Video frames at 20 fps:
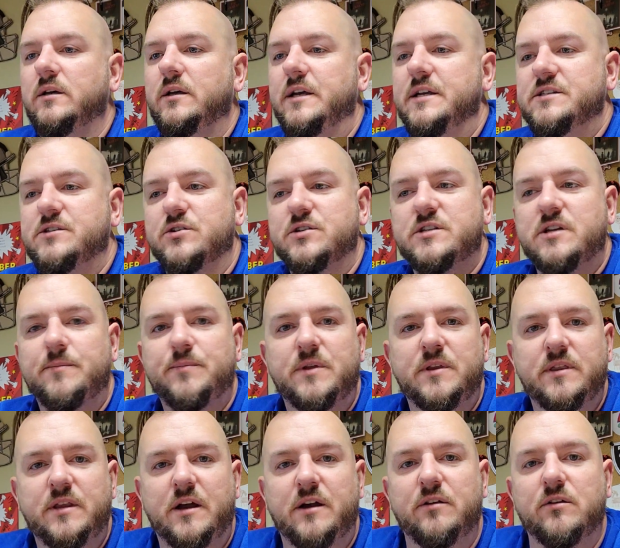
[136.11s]
is there
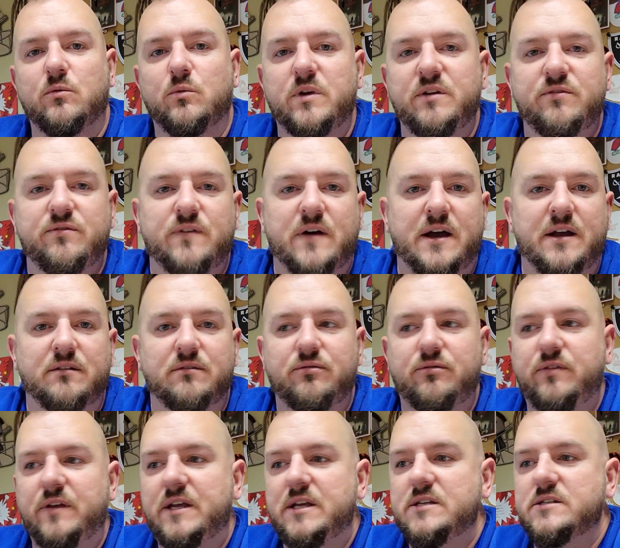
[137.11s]
something there that we find
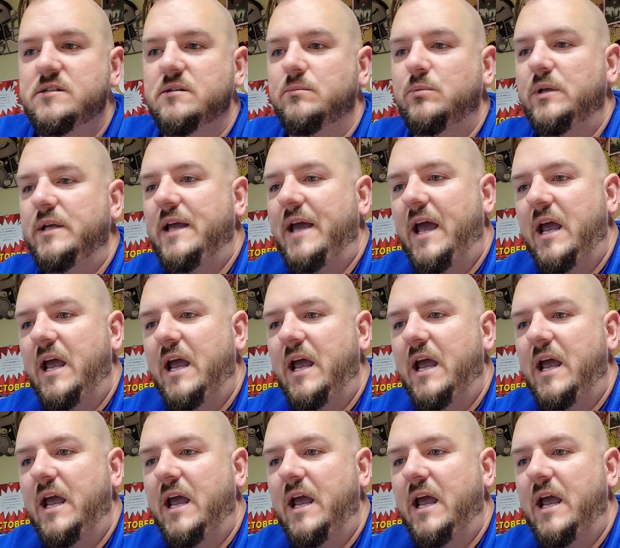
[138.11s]
feasibly